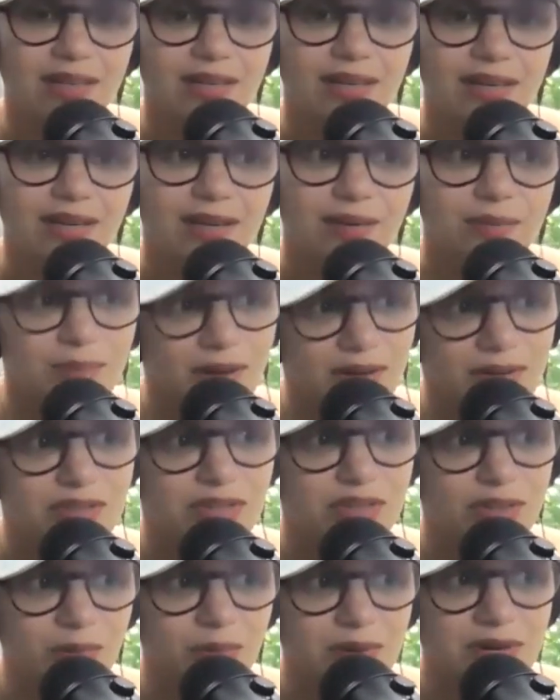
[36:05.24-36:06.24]
Well,
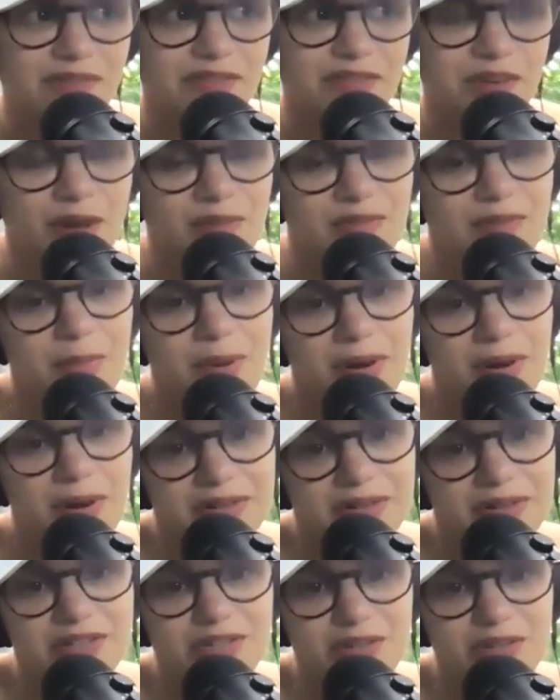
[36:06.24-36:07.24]
you know what? If you have a
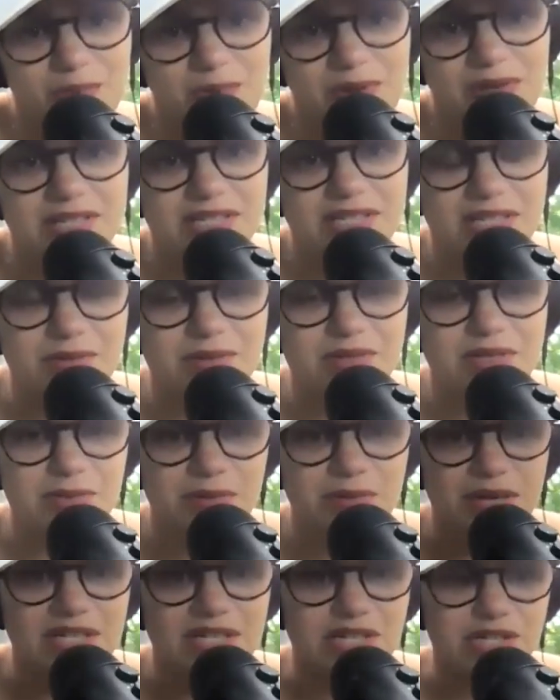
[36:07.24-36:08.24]
partner and you want a serious
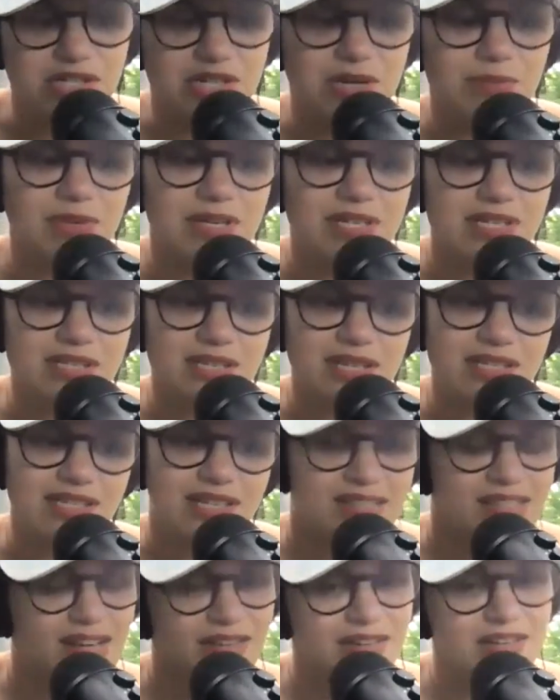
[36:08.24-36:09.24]
relationship, let's
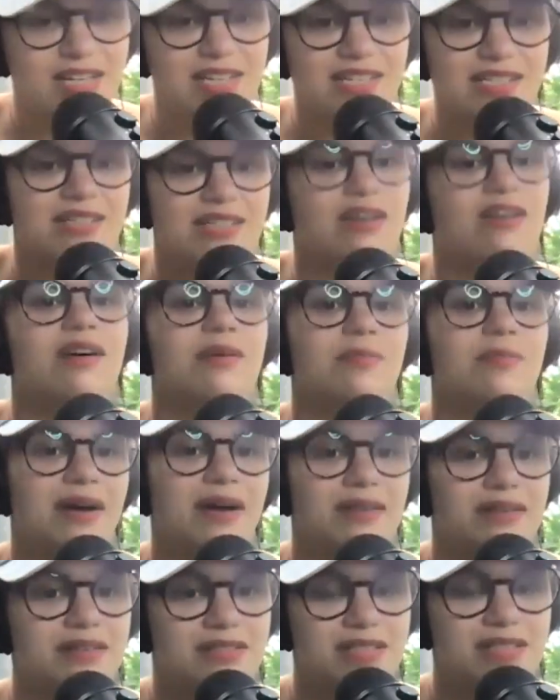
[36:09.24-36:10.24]
sit down and let's talk about it.